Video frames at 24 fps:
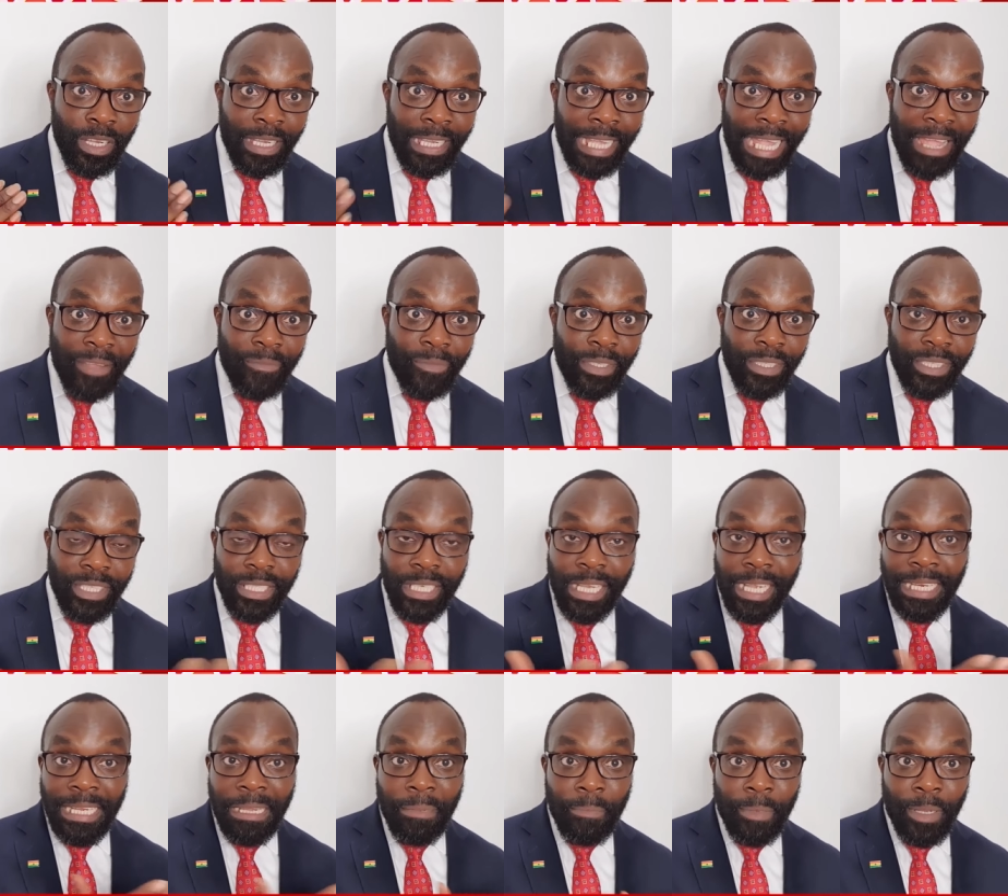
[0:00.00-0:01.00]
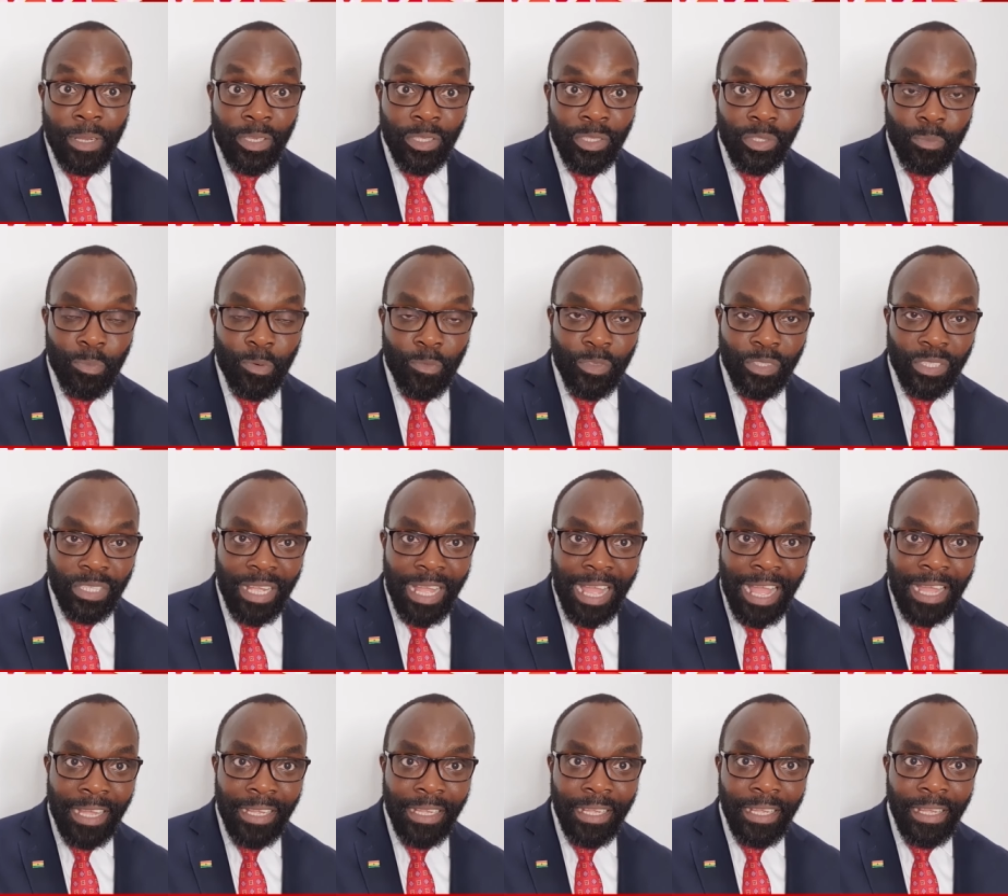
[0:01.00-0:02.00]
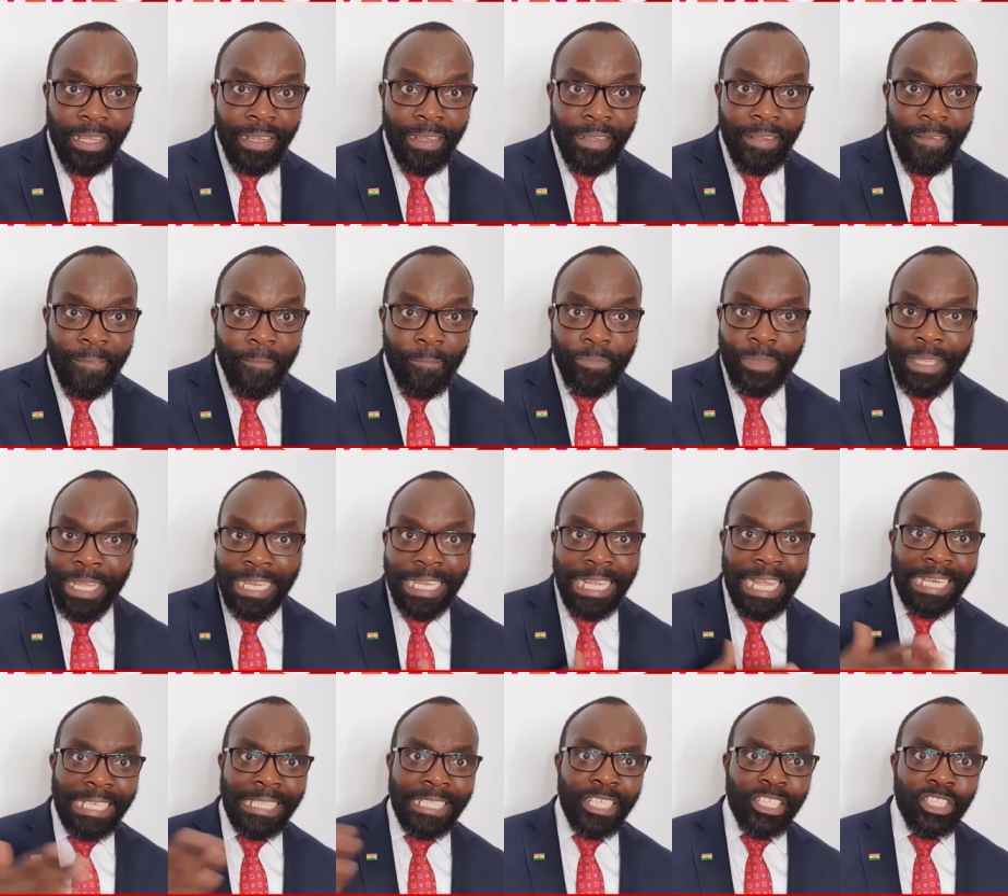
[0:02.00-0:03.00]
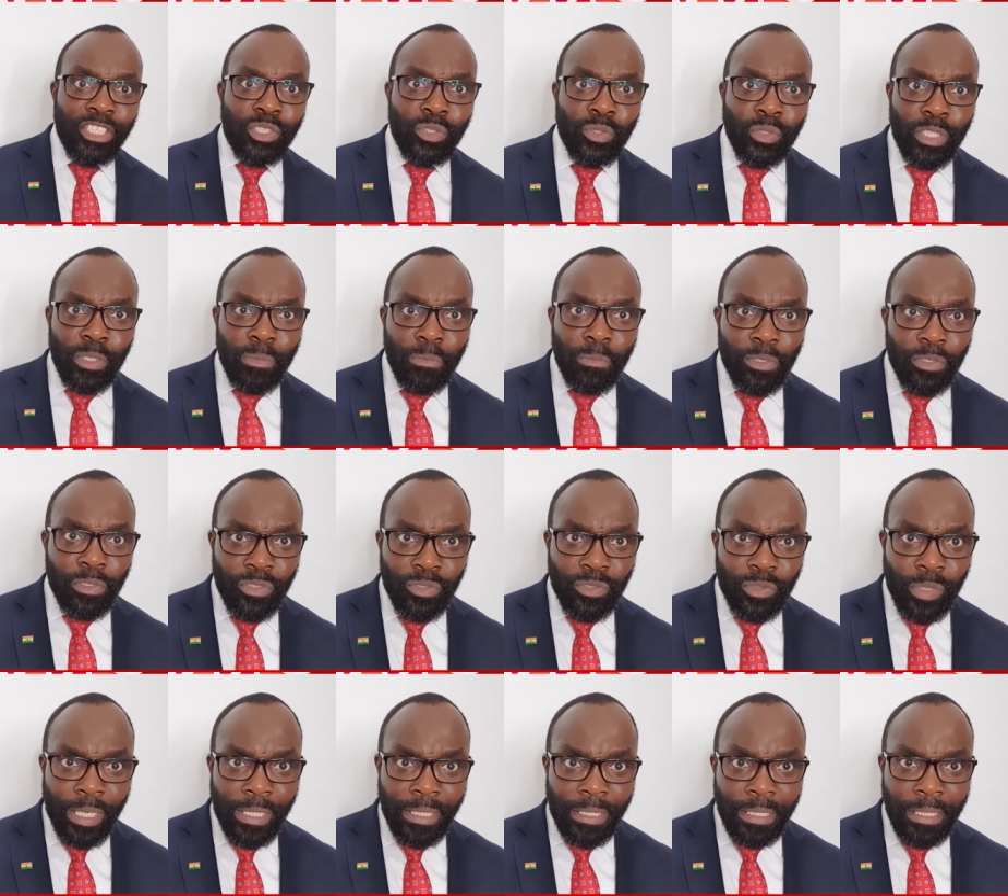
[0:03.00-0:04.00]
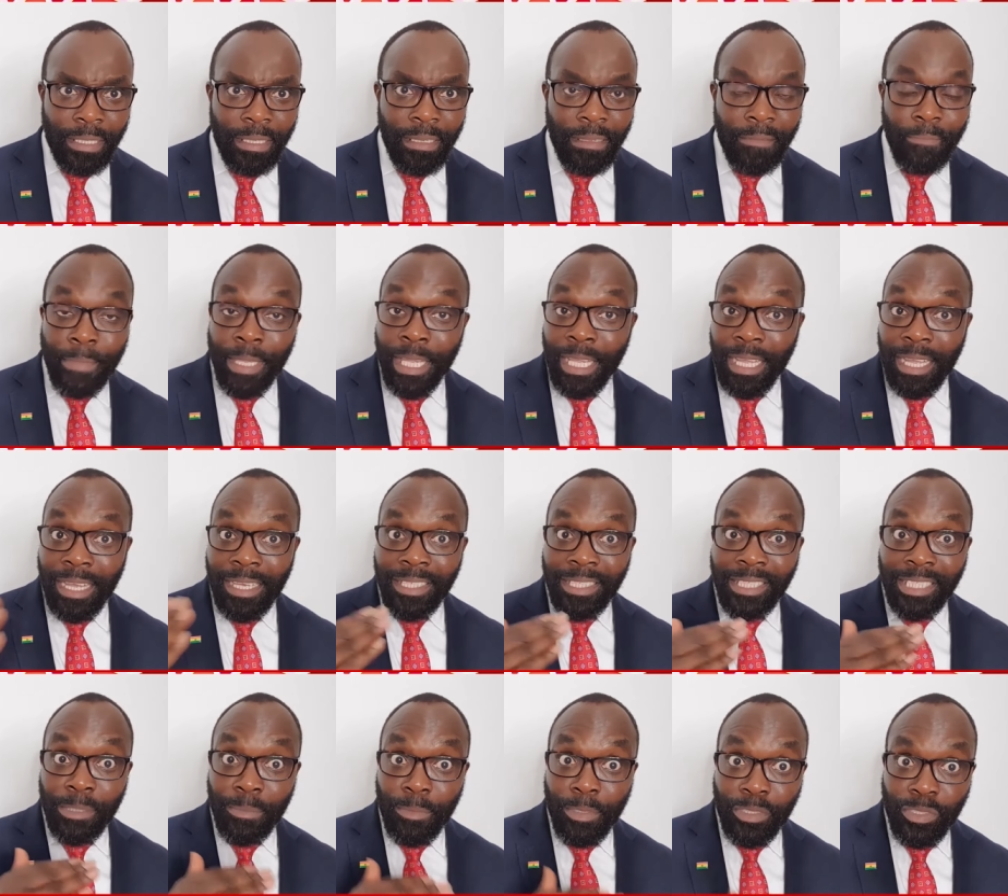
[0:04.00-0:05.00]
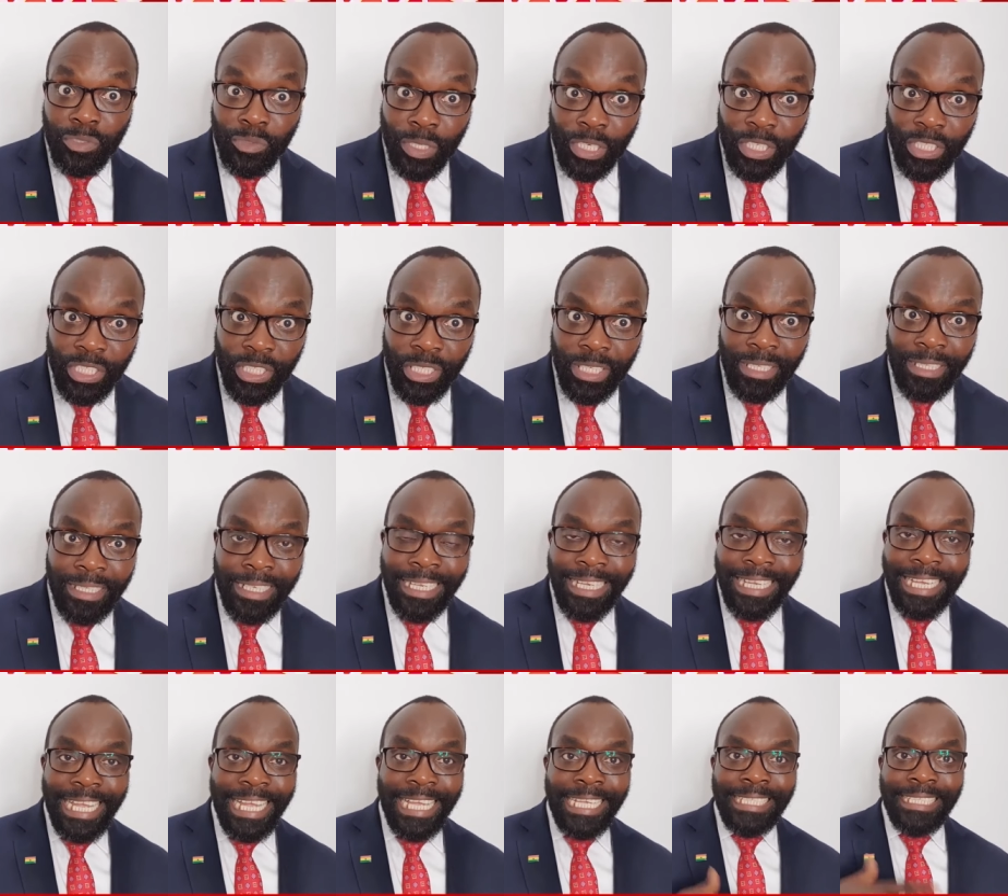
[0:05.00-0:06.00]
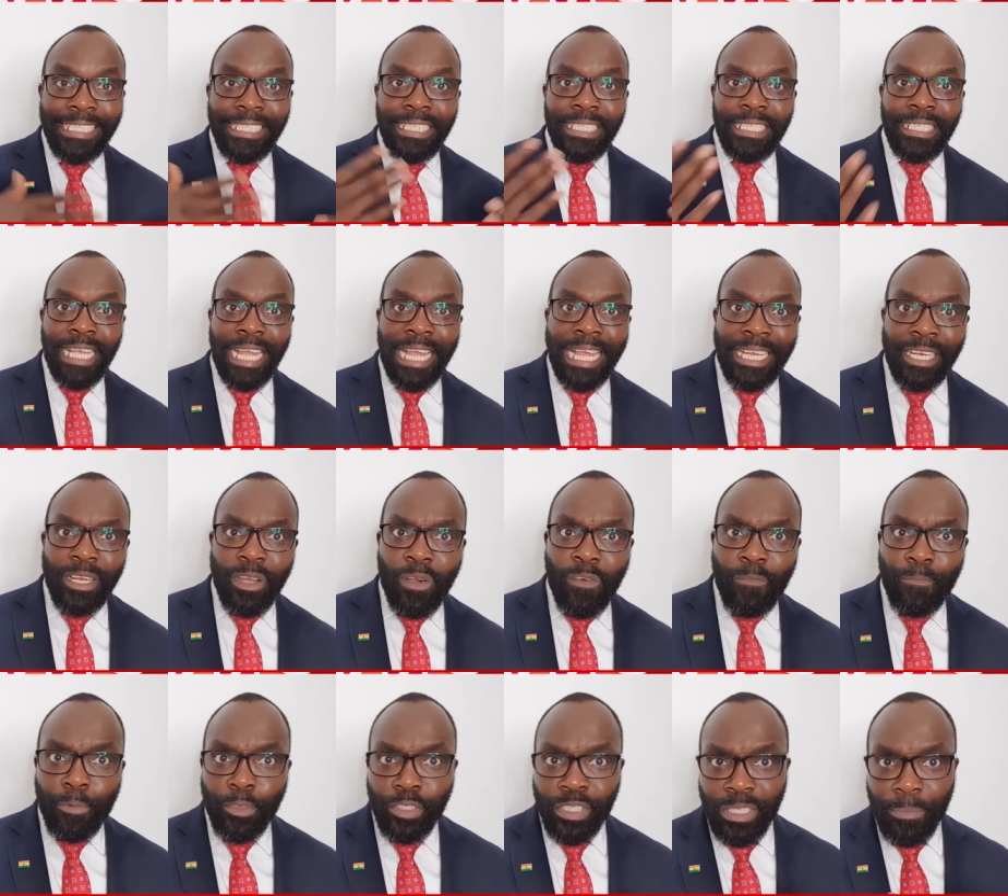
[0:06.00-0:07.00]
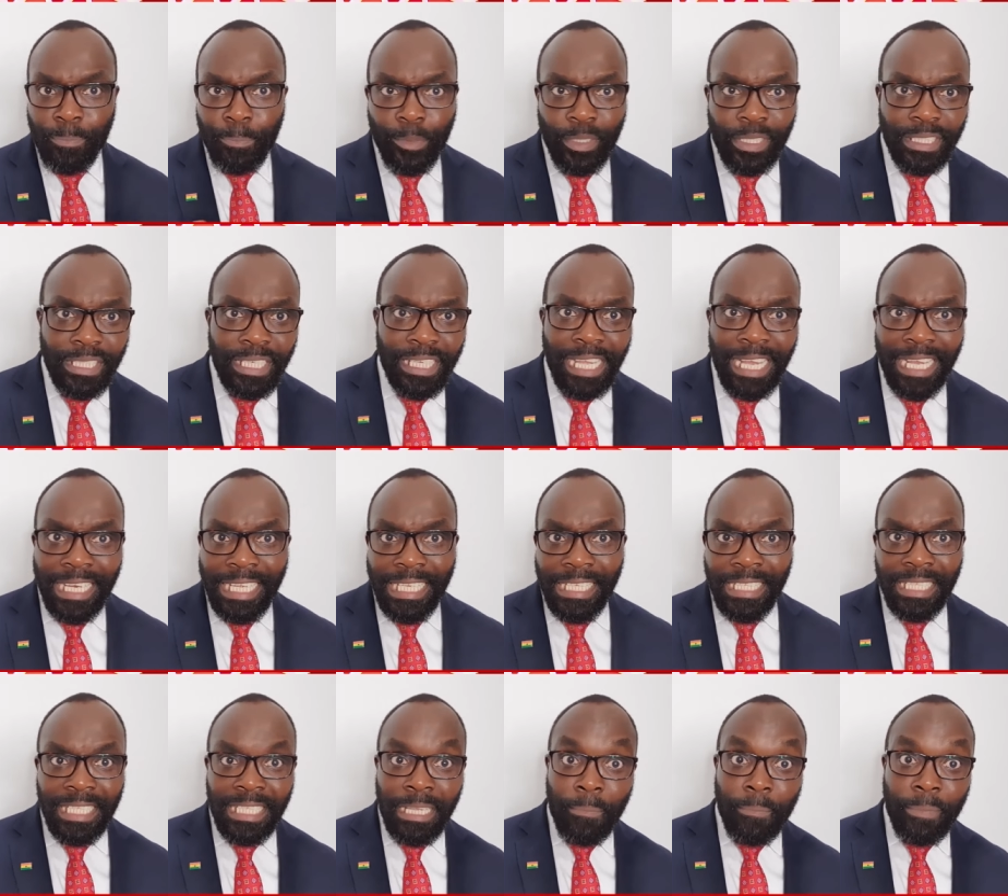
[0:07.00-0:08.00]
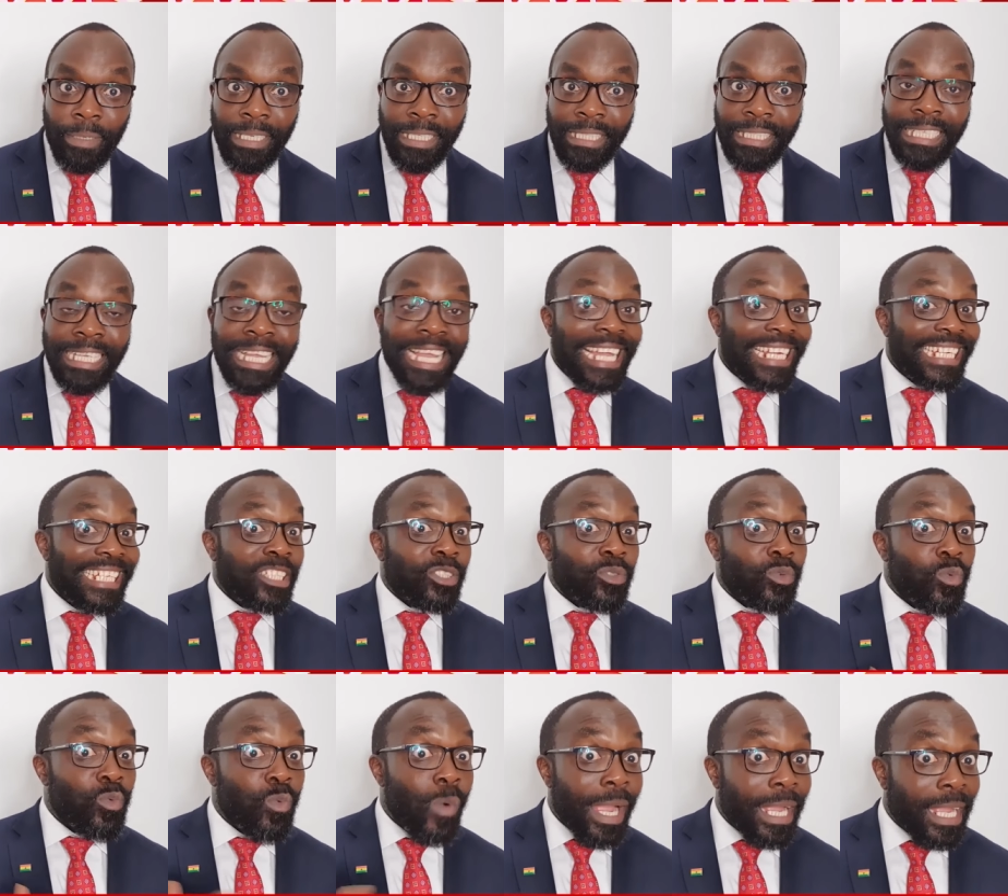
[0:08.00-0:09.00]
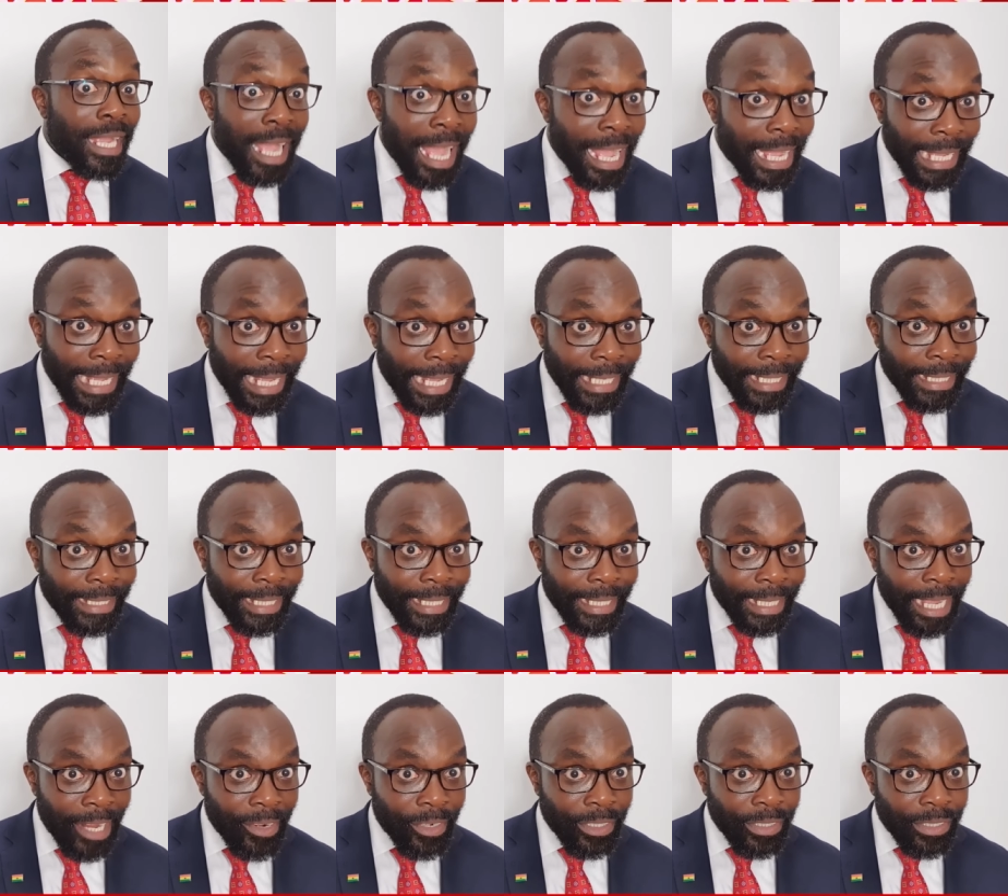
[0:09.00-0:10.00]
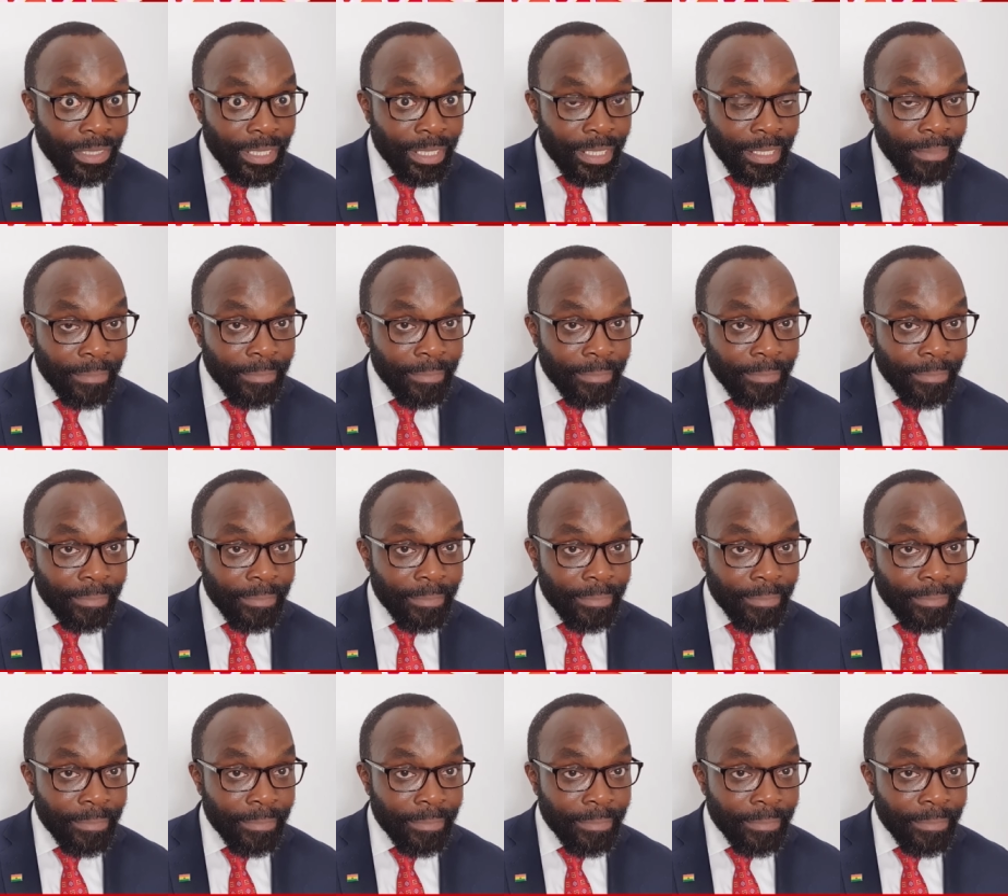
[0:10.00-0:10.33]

Kevin said about Professor Hanke that Ghanaians should demonstrate because demonstration is a sign of political instability and it will work against the currency.